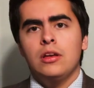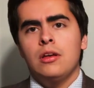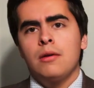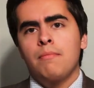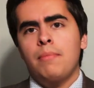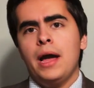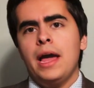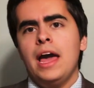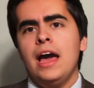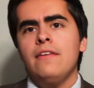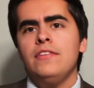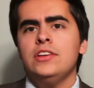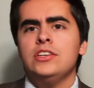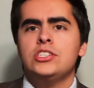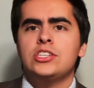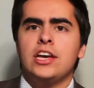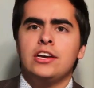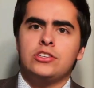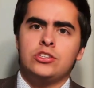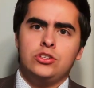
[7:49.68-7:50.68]
By having
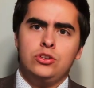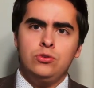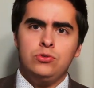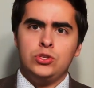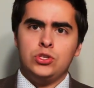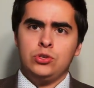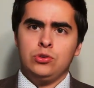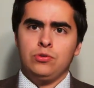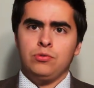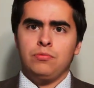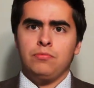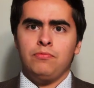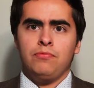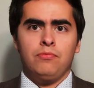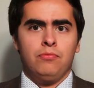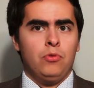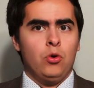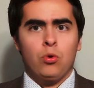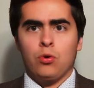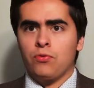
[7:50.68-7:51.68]
sex too
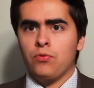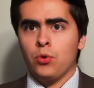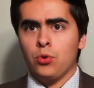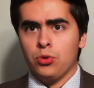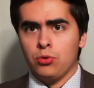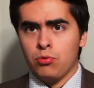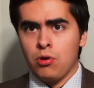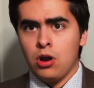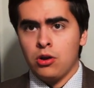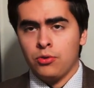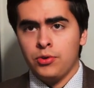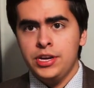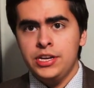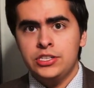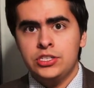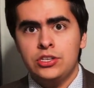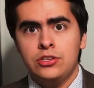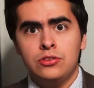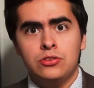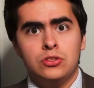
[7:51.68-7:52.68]
soon, or for the wrong
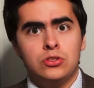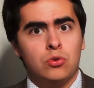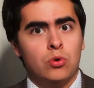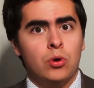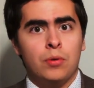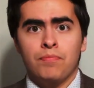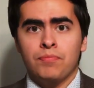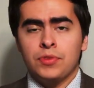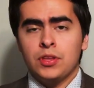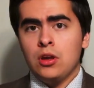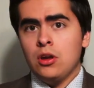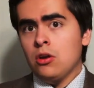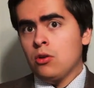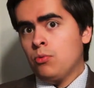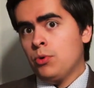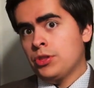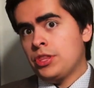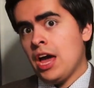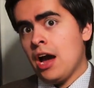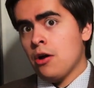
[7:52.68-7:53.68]
reasons, or
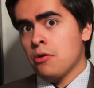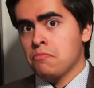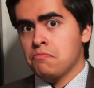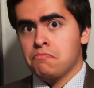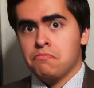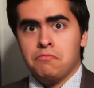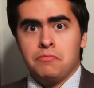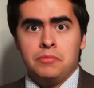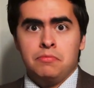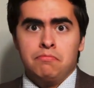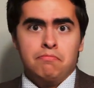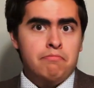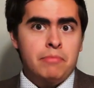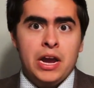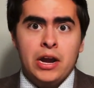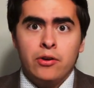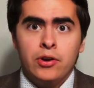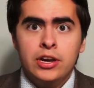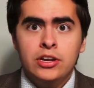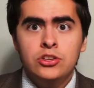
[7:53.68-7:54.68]
without
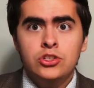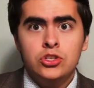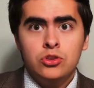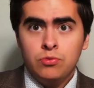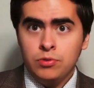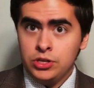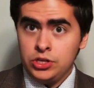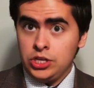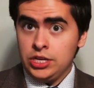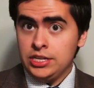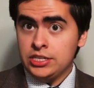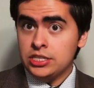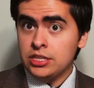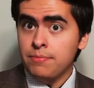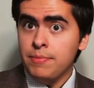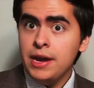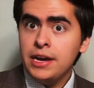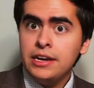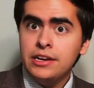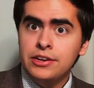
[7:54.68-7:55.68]
marriage, which is the
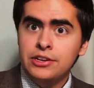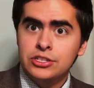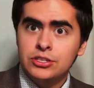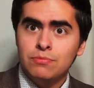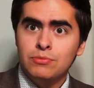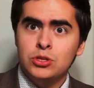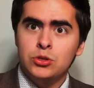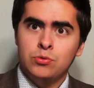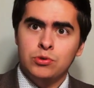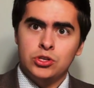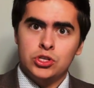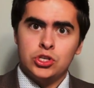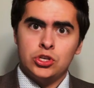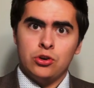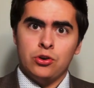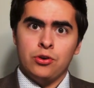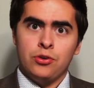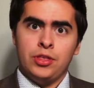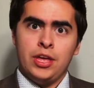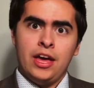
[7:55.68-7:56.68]
mechanism to
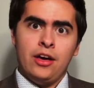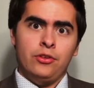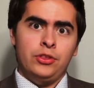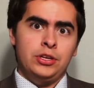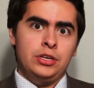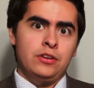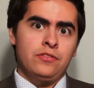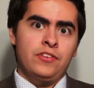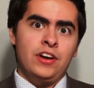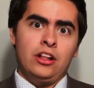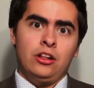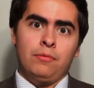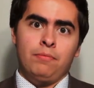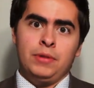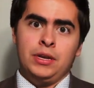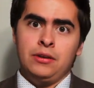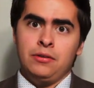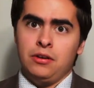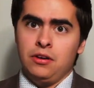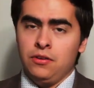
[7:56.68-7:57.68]
ensure the healthy
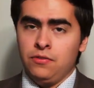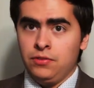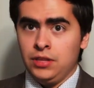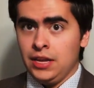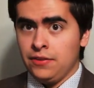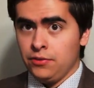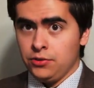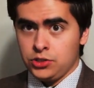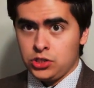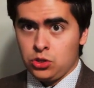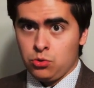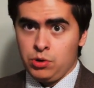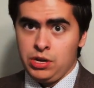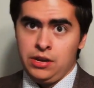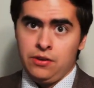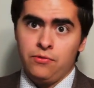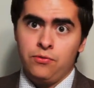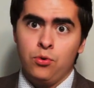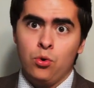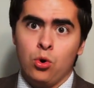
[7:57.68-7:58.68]
development of levels 3
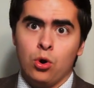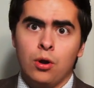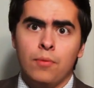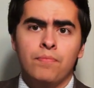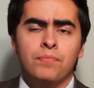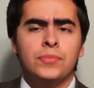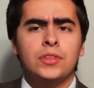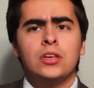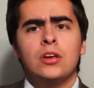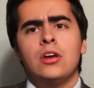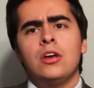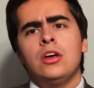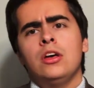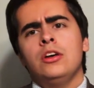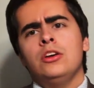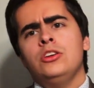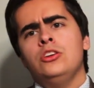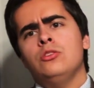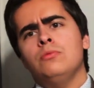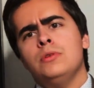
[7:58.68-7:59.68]
and 4,
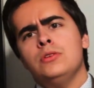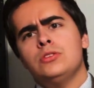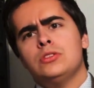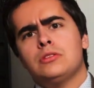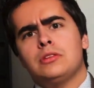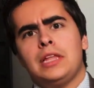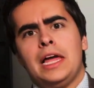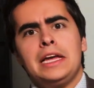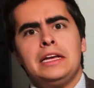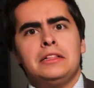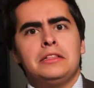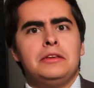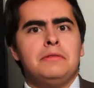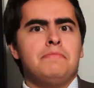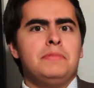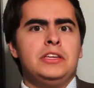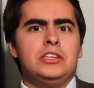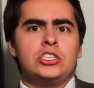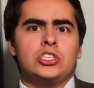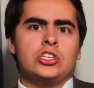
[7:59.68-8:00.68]
you'll most likely
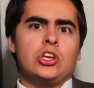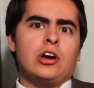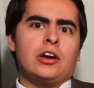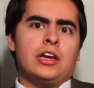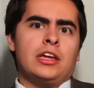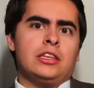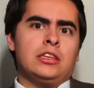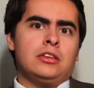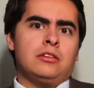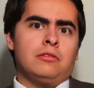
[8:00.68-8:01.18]
be stuck at